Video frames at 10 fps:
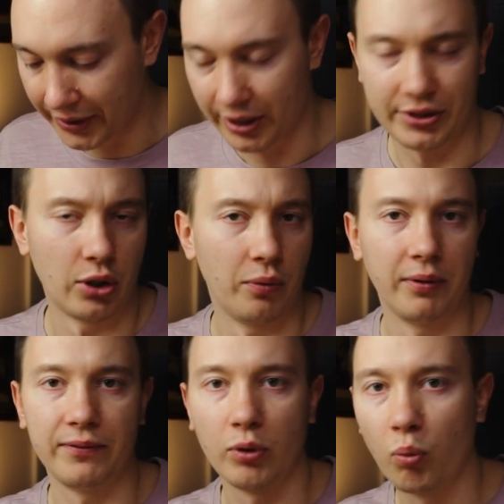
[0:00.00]
So
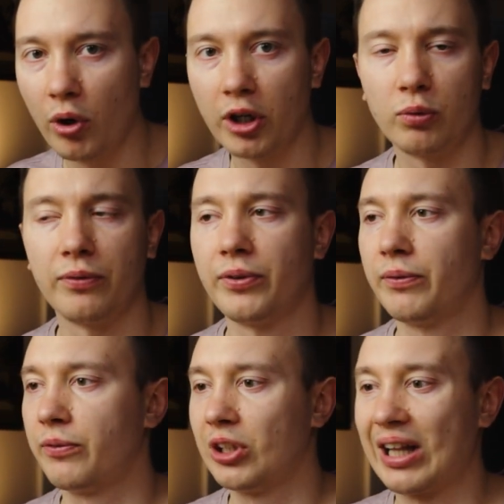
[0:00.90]
if you worked
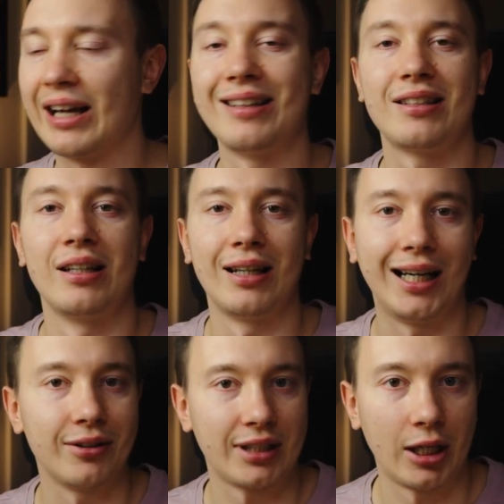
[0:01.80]
with clients
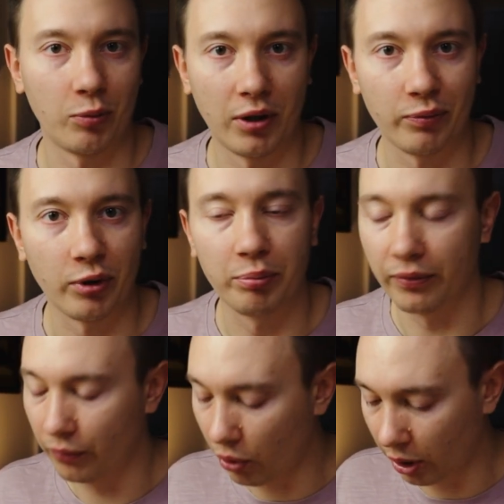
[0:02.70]
outside of Upwork
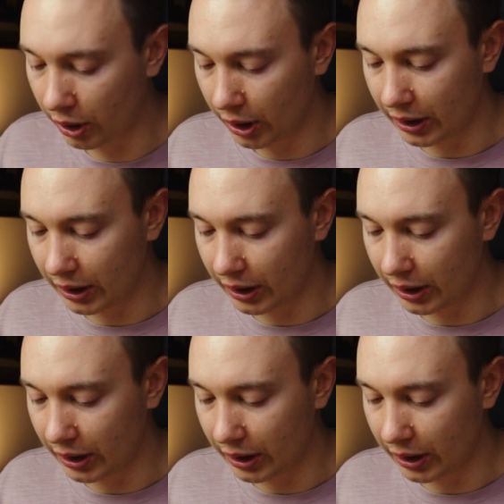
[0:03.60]
before,